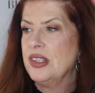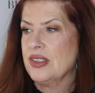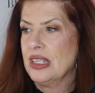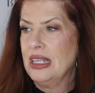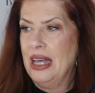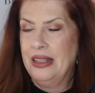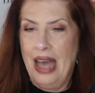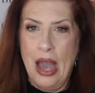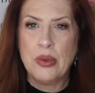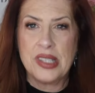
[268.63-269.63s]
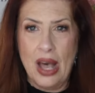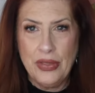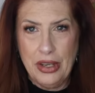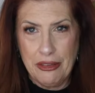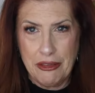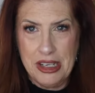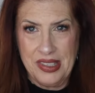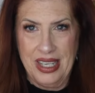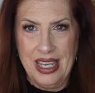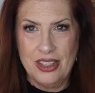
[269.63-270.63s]
is, I was out there
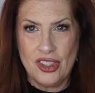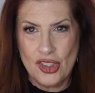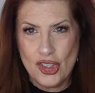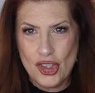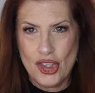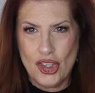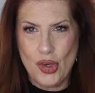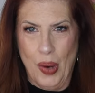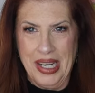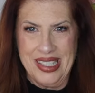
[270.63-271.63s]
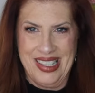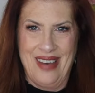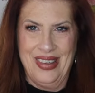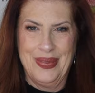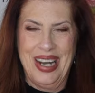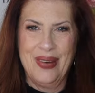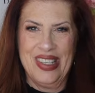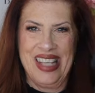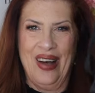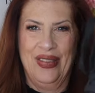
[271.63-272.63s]
freezing. It's 27 when I
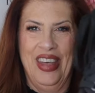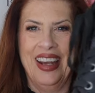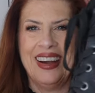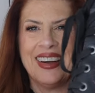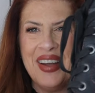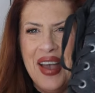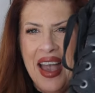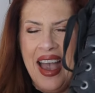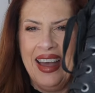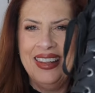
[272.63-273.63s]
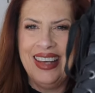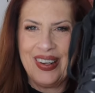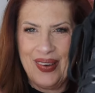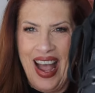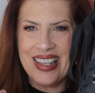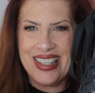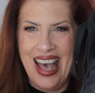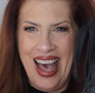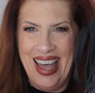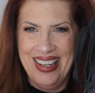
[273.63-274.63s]
was out there and the grass
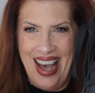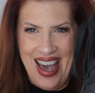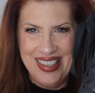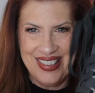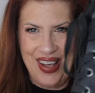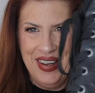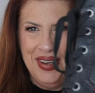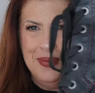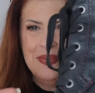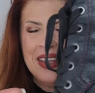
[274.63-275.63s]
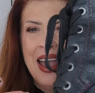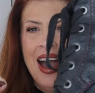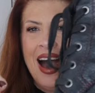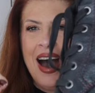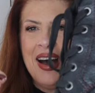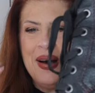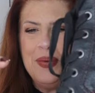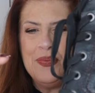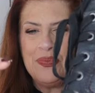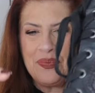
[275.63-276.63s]
had ice on it.
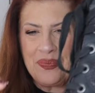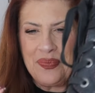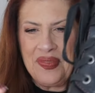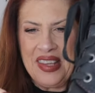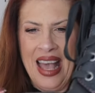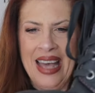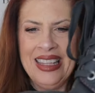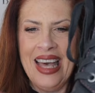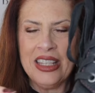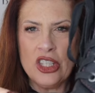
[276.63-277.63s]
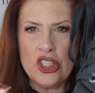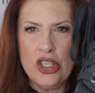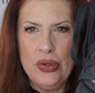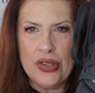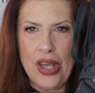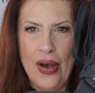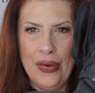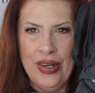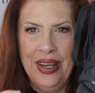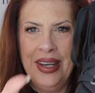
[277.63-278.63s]
Um, I like the
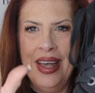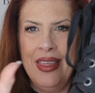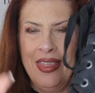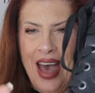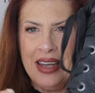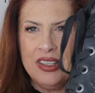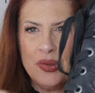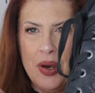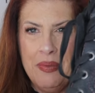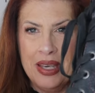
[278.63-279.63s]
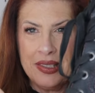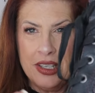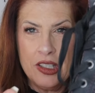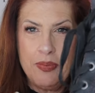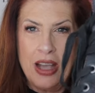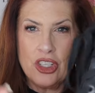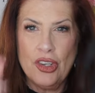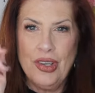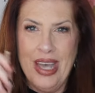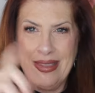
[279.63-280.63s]
two-tone. That is what makes this
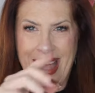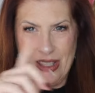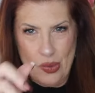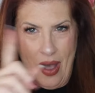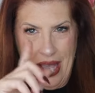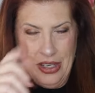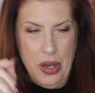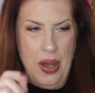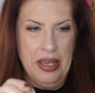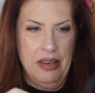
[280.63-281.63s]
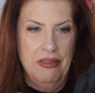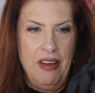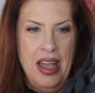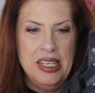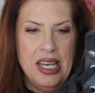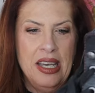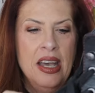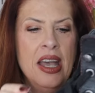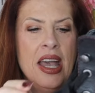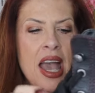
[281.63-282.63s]
special and that's why I know I can find it.
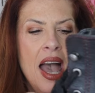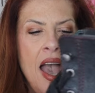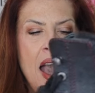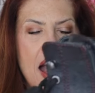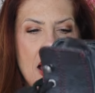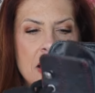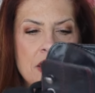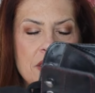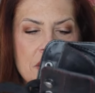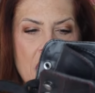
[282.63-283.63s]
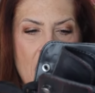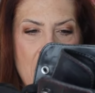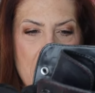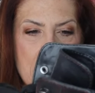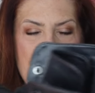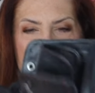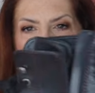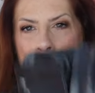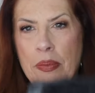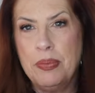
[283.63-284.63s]
And um, it's a
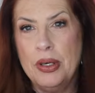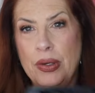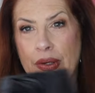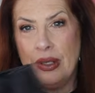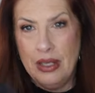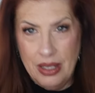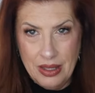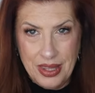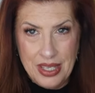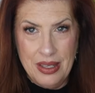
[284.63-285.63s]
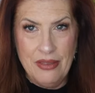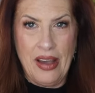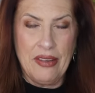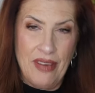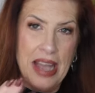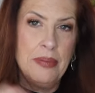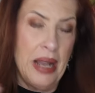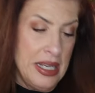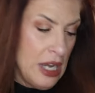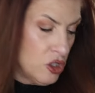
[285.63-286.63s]
great boot the, if I can find it
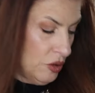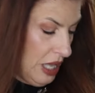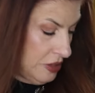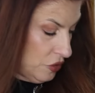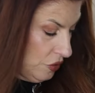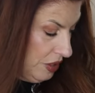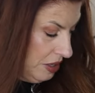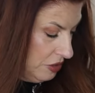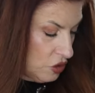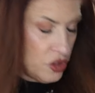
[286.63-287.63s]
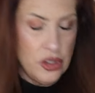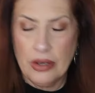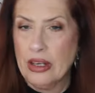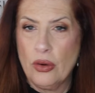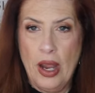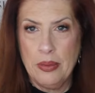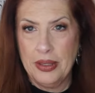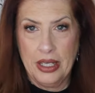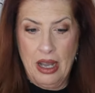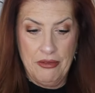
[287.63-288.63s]
by Naturalizer, they're
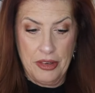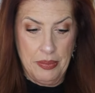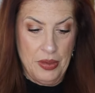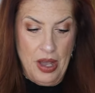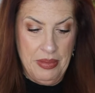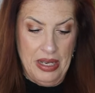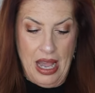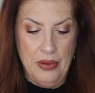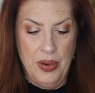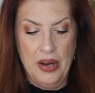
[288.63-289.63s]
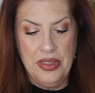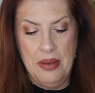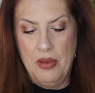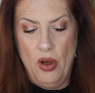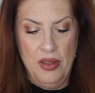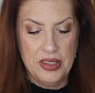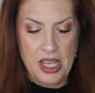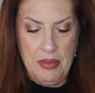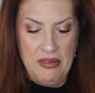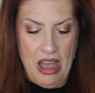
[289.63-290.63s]
incredibly comfortable. I mean, I wear them all the
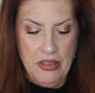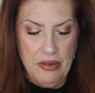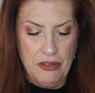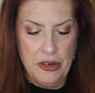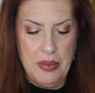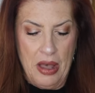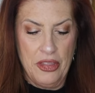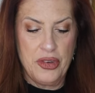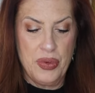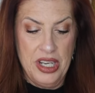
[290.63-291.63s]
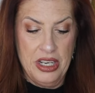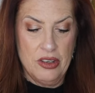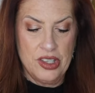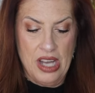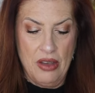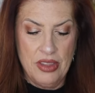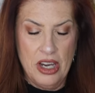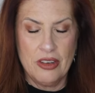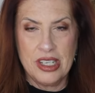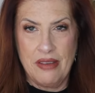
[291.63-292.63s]
time. I've had them for about three years now.
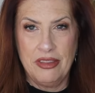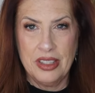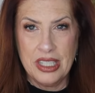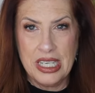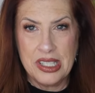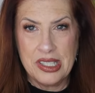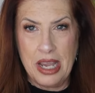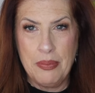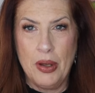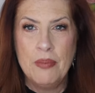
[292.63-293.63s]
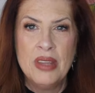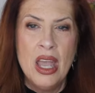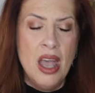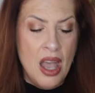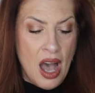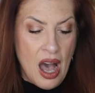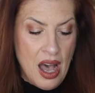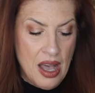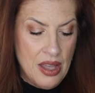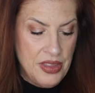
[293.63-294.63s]
They are definitely a staple.
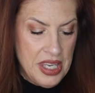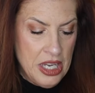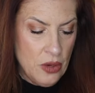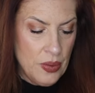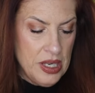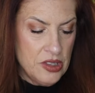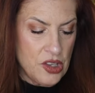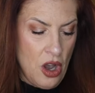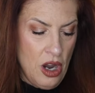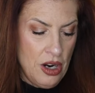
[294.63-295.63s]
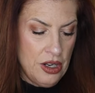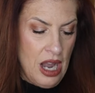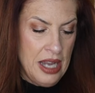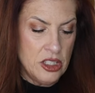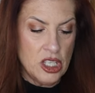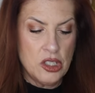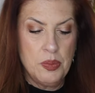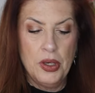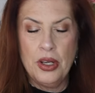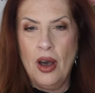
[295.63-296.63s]
Uh, the earrings are, I just
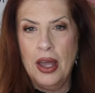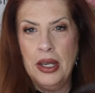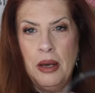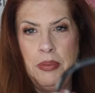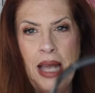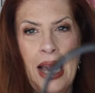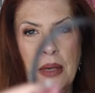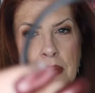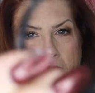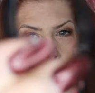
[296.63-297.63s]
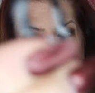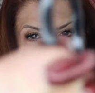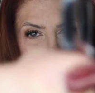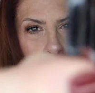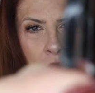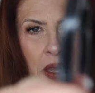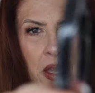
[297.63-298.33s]
put on a black matte hoop